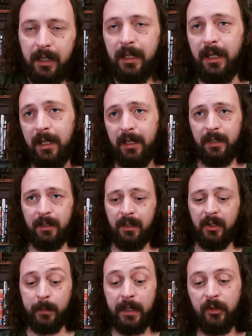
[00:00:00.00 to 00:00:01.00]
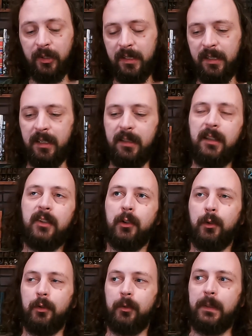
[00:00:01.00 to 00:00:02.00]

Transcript: in especially D&D circles